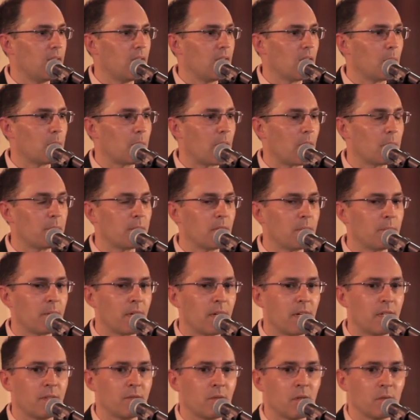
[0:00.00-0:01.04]
I'm happily
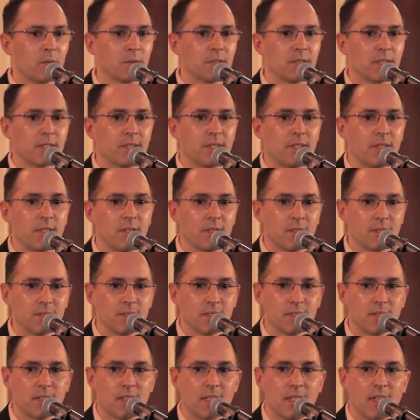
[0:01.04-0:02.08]
married for over 6
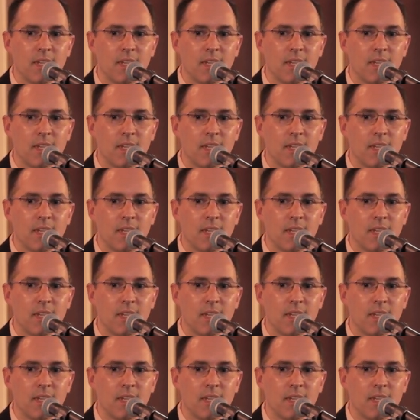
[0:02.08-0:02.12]
years,